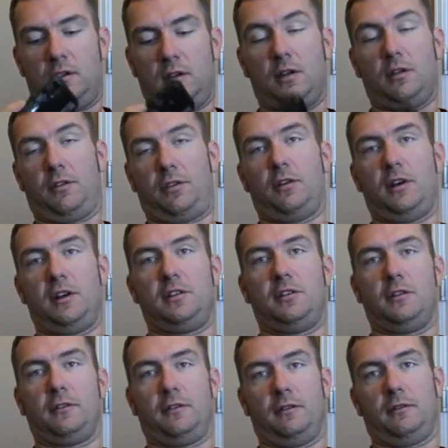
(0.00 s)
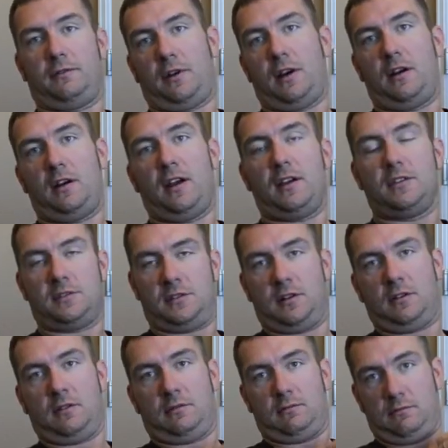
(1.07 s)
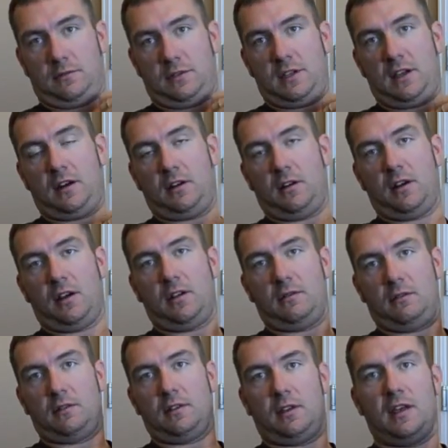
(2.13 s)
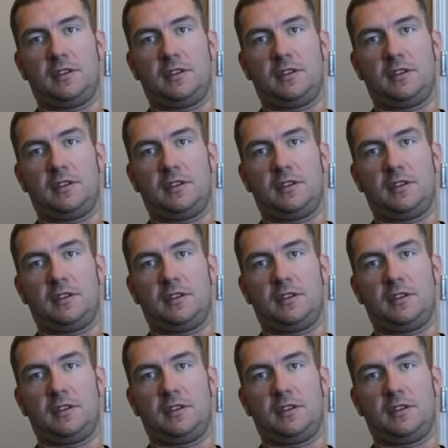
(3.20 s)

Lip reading: 32 Fahrenheit, 0 centigrade,